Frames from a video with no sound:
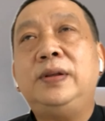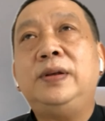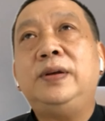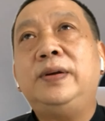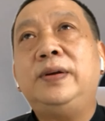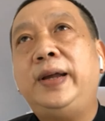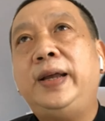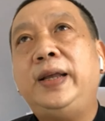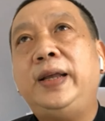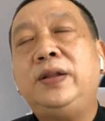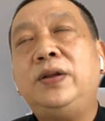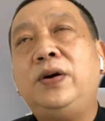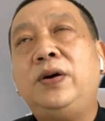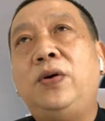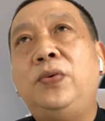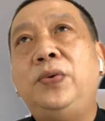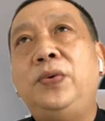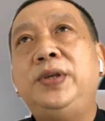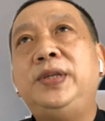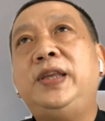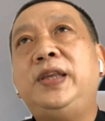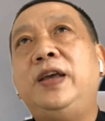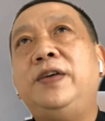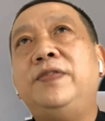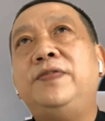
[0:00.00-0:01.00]
Right,
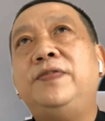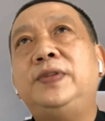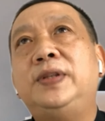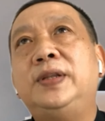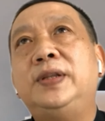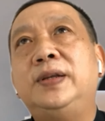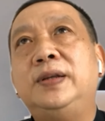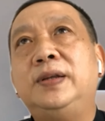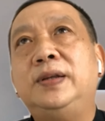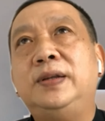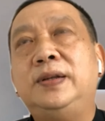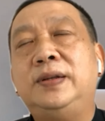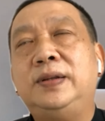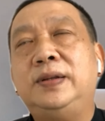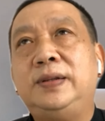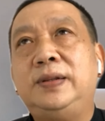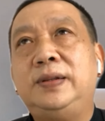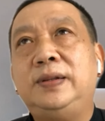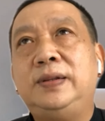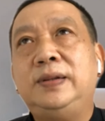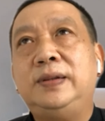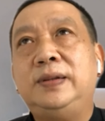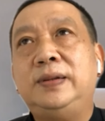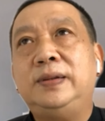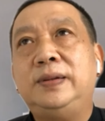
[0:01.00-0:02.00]
always have the
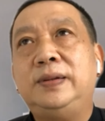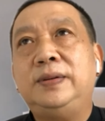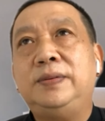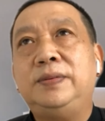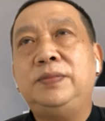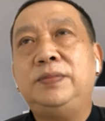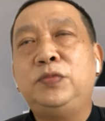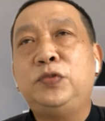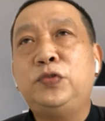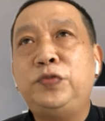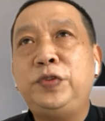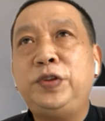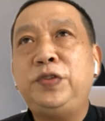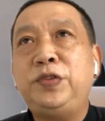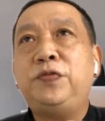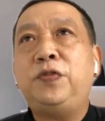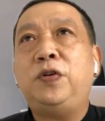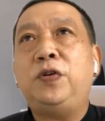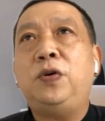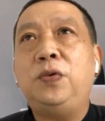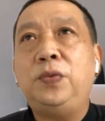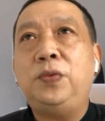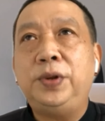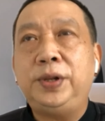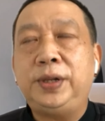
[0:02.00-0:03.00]
uh, moving
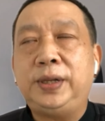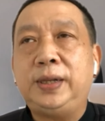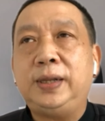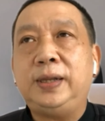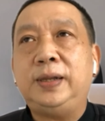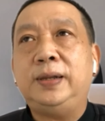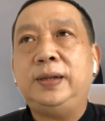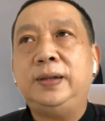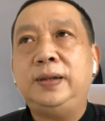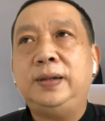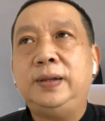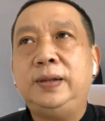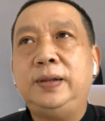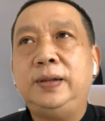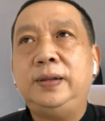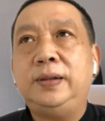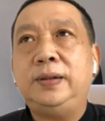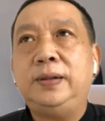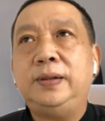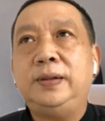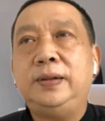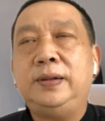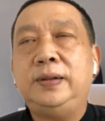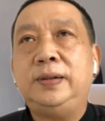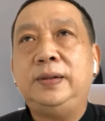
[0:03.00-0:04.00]
forward uh,
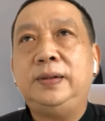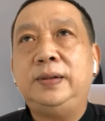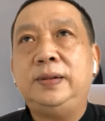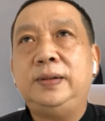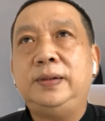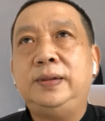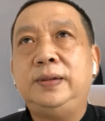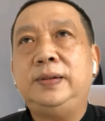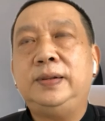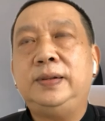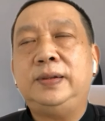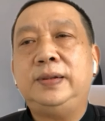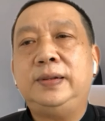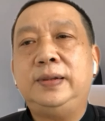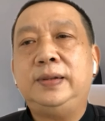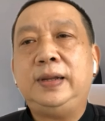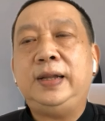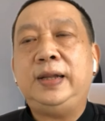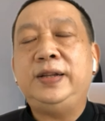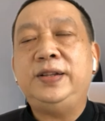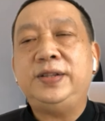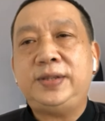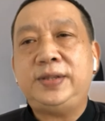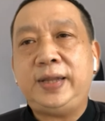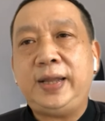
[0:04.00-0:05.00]

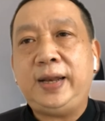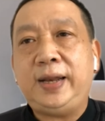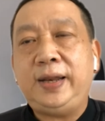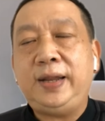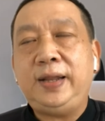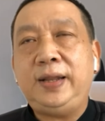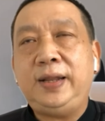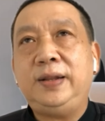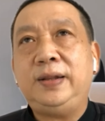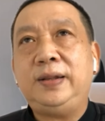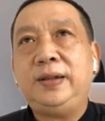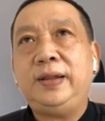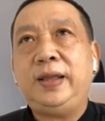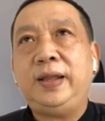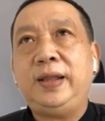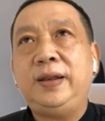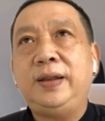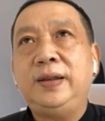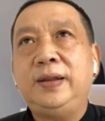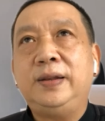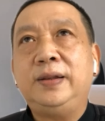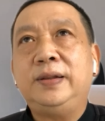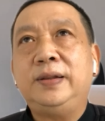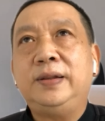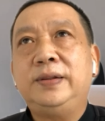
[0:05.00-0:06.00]
understanding that
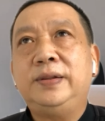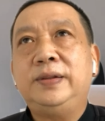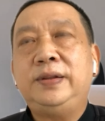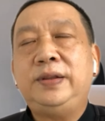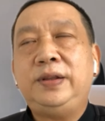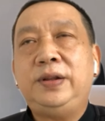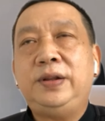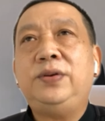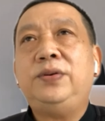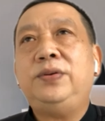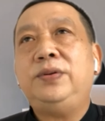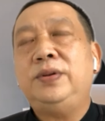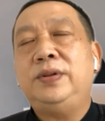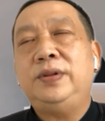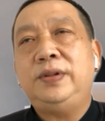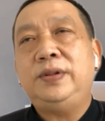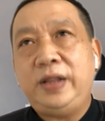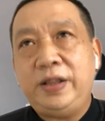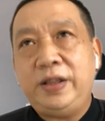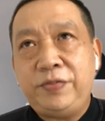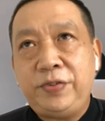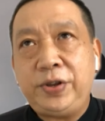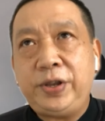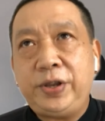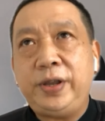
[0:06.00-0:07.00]
you know
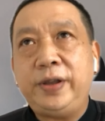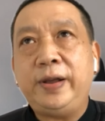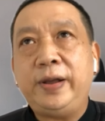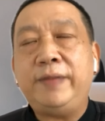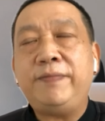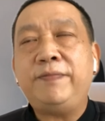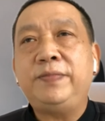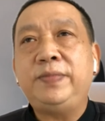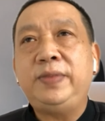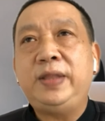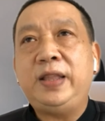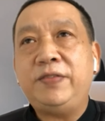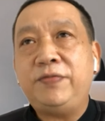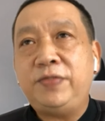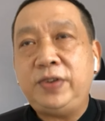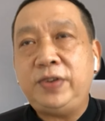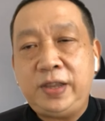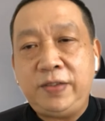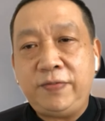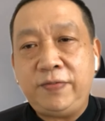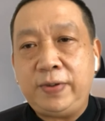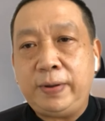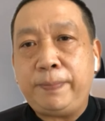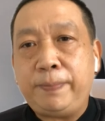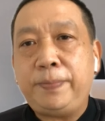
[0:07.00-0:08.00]
never give up, never
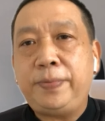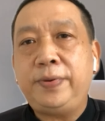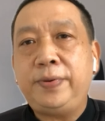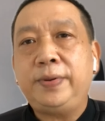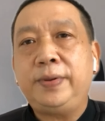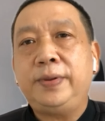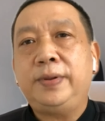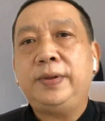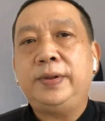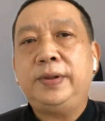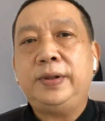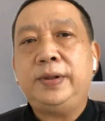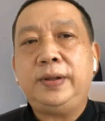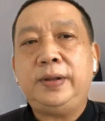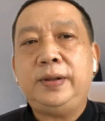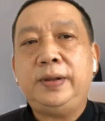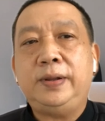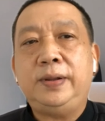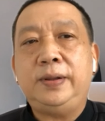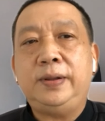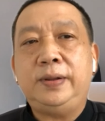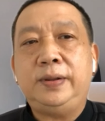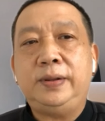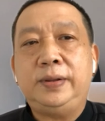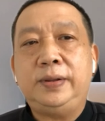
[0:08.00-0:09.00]
give up
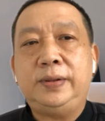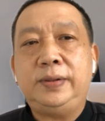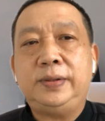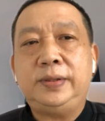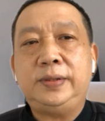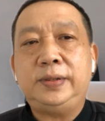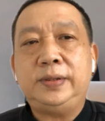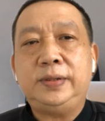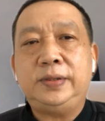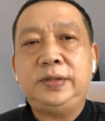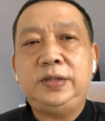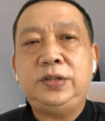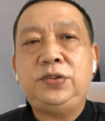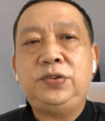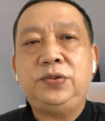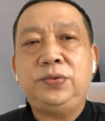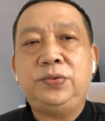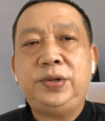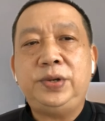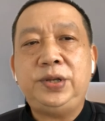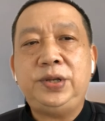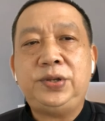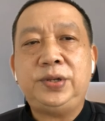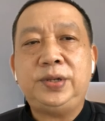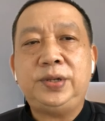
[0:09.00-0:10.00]
uh,
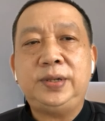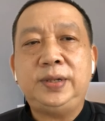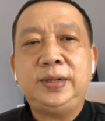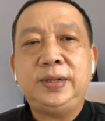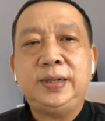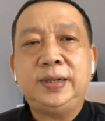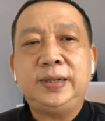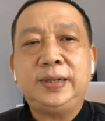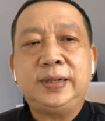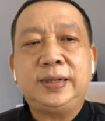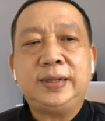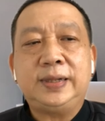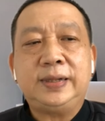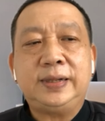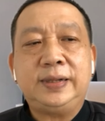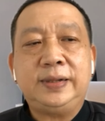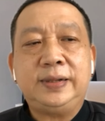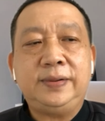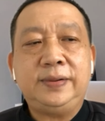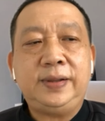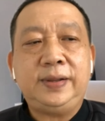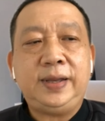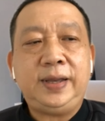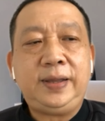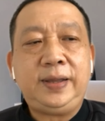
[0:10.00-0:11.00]
situation.
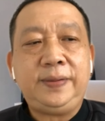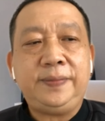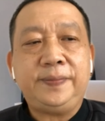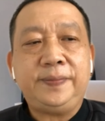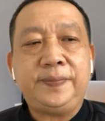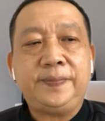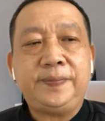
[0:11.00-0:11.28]
Okay.